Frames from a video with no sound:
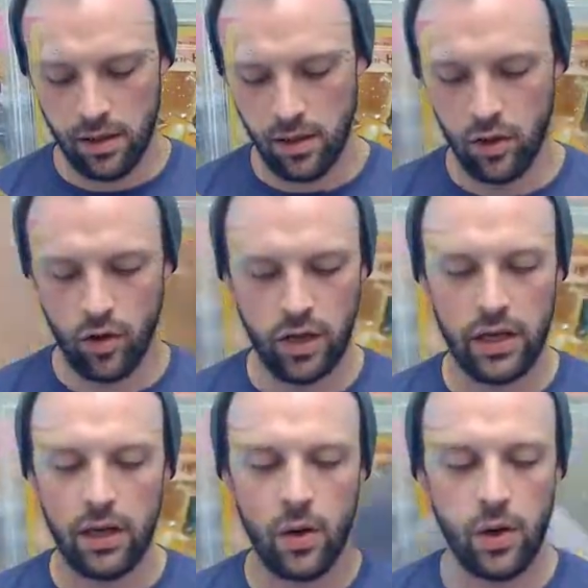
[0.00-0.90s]

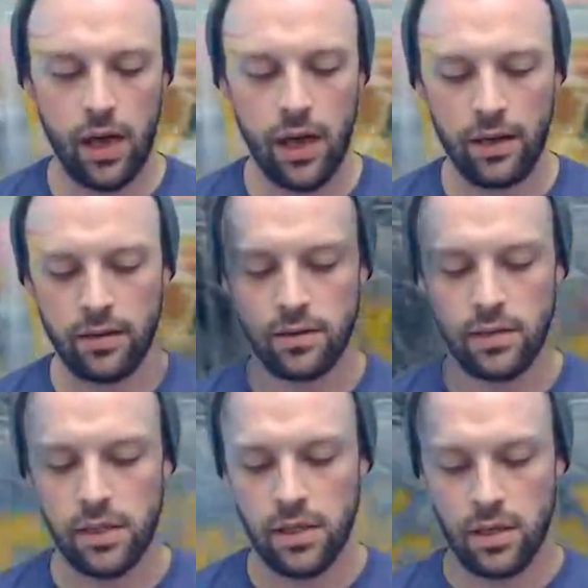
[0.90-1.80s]
green. Okay,
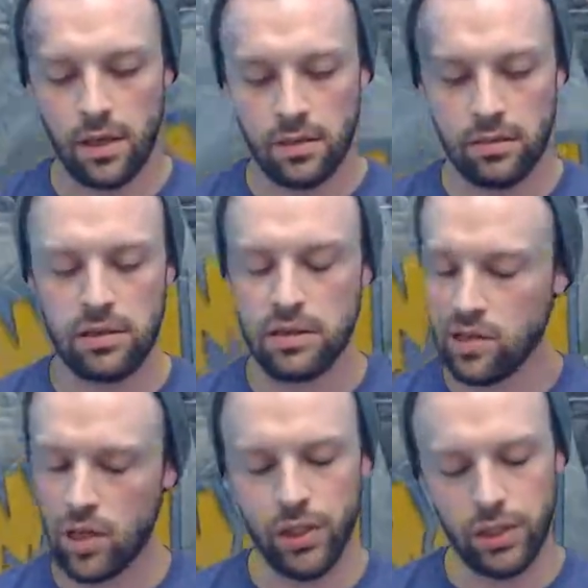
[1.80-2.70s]

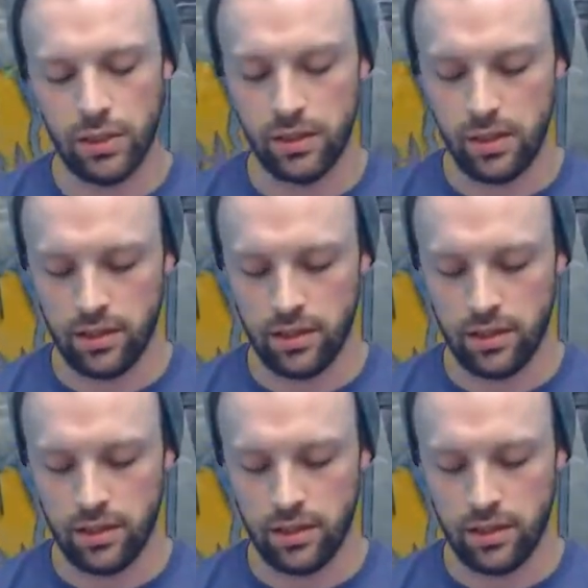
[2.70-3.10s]
it's all good. Here's